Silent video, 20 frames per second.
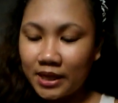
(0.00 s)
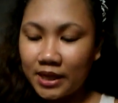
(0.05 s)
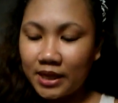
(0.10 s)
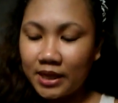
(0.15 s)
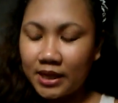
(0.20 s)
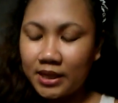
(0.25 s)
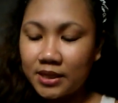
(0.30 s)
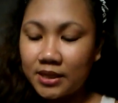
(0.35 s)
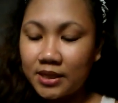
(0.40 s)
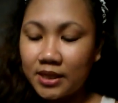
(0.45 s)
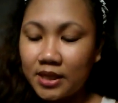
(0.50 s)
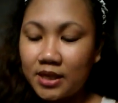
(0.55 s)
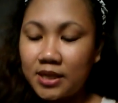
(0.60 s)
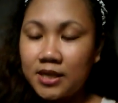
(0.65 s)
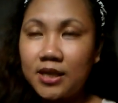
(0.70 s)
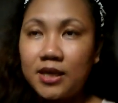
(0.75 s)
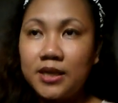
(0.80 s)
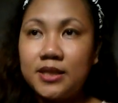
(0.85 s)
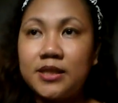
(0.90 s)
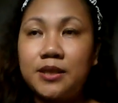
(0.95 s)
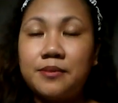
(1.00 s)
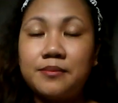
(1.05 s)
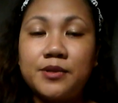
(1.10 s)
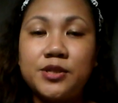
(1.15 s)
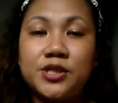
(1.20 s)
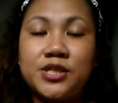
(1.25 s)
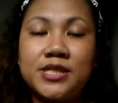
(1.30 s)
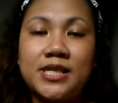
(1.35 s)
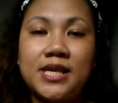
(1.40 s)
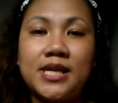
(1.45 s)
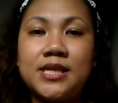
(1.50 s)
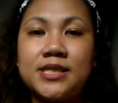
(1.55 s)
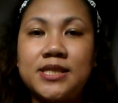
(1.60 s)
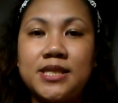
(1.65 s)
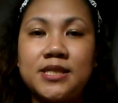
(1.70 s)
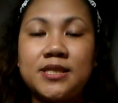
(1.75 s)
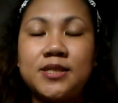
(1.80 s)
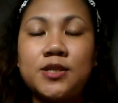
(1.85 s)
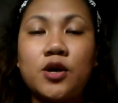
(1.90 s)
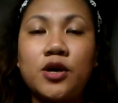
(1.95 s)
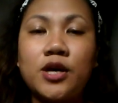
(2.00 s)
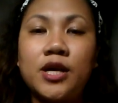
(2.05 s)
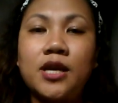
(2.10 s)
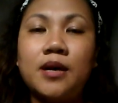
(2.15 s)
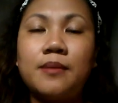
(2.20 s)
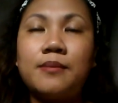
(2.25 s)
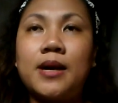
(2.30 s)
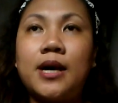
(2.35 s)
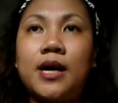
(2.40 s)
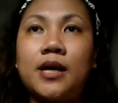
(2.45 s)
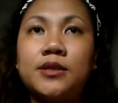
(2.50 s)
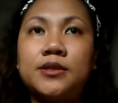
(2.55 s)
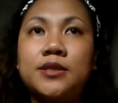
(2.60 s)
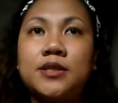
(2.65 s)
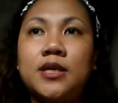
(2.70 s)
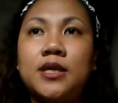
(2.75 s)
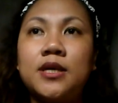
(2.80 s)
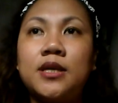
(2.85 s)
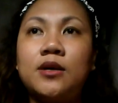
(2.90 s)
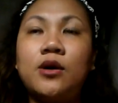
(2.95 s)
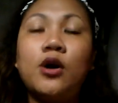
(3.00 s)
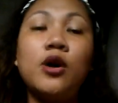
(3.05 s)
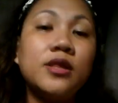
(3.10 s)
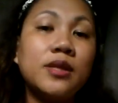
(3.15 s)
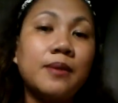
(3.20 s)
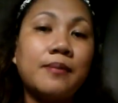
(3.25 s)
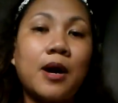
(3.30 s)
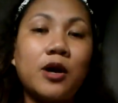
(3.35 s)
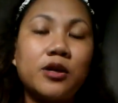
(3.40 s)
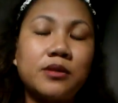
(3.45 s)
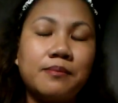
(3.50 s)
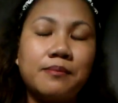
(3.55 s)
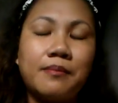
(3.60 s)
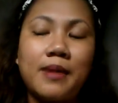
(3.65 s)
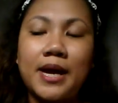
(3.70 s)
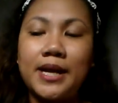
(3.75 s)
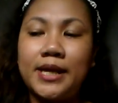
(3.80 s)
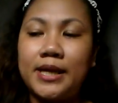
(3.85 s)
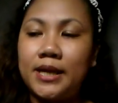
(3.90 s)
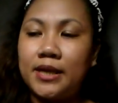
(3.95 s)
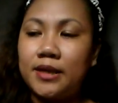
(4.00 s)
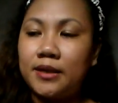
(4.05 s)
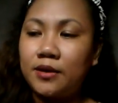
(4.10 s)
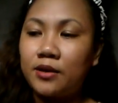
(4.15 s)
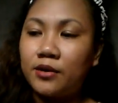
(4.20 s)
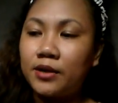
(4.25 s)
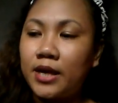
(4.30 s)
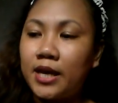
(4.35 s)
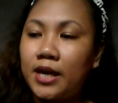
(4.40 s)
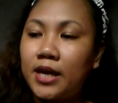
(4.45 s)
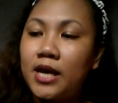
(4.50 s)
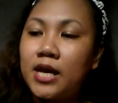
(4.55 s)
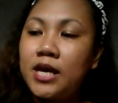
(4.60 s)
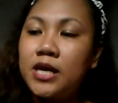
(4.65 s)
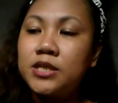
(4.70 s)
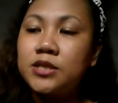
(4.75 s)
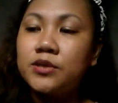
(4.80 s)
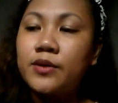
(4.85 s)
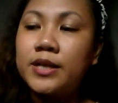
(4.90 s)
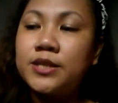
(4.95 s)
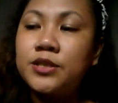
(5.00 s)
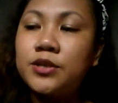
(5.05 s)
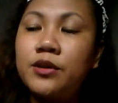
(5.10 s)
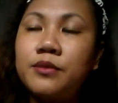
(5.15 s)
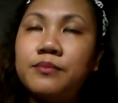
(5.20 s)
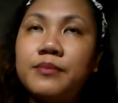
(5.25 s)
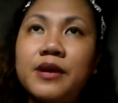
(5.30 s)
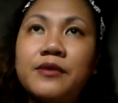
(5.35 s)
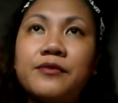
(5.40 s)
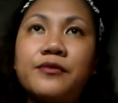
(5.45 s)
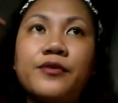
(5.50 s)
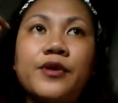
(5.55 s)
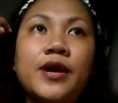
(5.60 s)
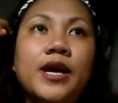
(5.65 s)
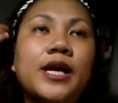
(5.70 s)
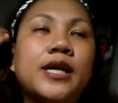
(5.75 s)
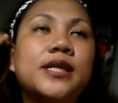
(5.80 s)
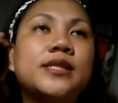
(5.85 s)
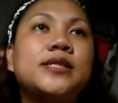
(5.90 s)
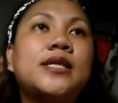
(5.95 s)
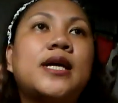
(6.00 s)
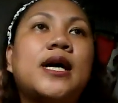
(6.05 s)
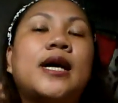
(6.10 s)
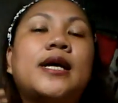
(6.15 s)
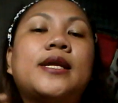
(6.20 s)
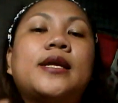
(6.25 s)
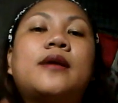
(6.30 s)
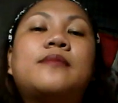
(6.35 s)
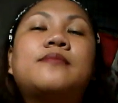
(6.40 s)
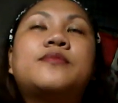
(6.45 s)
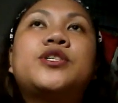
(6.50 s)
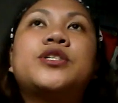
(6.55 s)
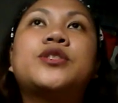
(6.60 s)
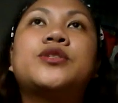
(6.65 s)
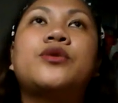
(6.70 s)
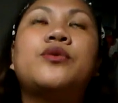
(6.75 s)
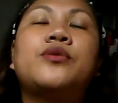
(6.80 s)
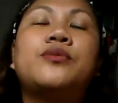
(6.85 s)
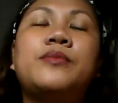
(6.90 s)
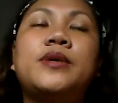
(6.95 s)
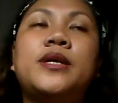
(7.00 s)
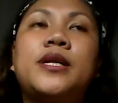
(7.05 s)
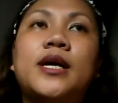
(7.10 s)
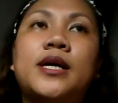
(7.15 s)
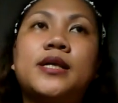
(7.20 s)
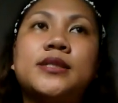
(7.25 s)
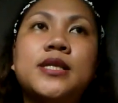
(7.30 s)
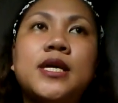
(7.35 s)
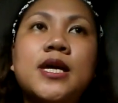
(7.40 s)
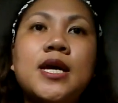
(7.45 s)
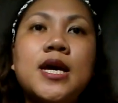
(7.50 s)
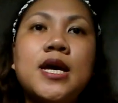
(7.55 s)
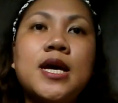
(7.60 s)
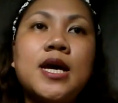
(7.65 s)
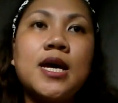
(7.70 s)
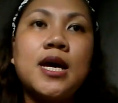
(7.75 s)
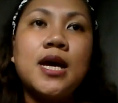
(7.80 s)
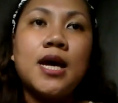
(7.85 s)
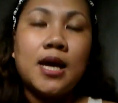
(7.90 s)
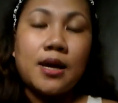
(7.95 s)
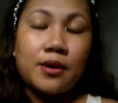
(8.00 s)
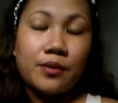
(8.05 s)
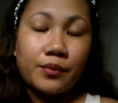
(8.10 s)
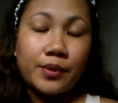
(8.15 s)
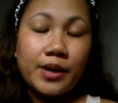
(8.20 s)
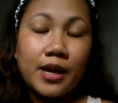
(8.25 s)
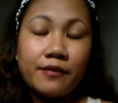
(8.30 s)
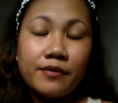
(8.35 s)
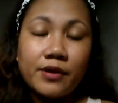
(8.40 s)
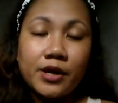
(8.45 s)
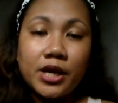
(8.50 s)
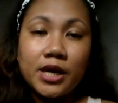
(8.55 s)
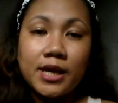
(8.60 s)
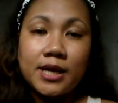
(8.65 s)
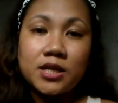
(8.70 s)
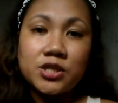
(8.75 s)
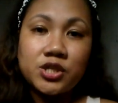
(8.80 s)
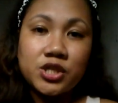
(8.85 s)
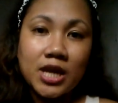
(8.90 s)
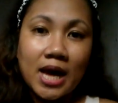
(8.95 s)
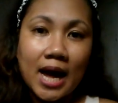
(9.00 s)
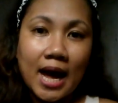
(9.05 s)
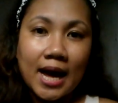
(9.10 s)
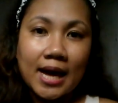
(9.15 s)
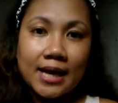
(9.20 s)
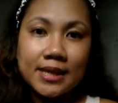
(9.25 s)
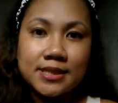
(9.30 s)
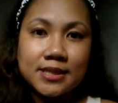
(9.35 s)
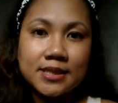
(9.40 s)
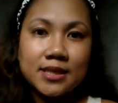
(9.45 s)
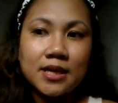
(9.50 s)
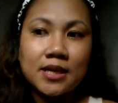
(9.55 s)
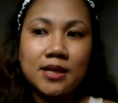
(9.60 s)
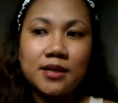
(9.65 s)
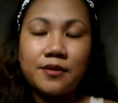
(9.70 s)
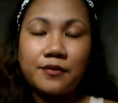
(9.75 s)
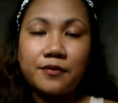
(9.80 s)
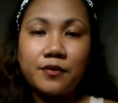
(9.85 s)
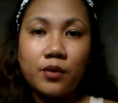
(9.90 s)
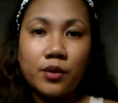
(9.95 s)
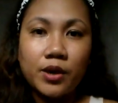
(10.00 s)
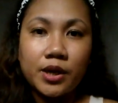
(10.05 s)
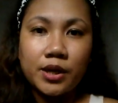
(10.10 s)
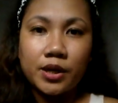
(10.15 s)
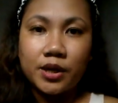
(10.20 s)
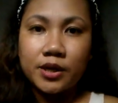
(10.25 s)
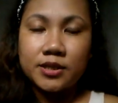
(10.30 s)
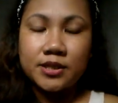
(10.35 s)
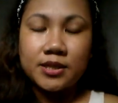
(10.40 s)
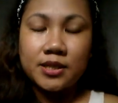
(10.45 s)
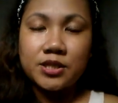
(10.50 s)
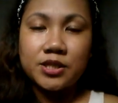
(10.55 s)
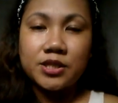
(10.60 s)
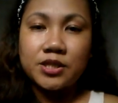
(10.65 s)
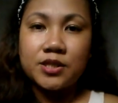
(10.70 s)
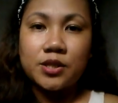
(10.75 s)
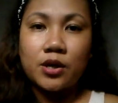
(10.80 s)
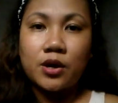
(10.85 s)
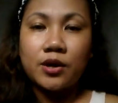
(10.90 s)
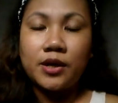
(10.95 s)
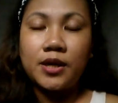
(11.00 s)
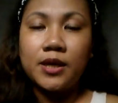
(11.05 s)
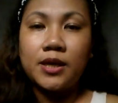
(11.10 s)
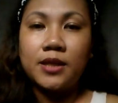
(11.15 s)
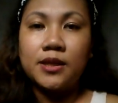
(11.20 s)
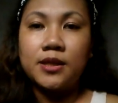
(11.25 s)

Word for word: and number six is talking about all about money okay so i told my friend that um, she told me that whenever she asked the foreigners that she's talking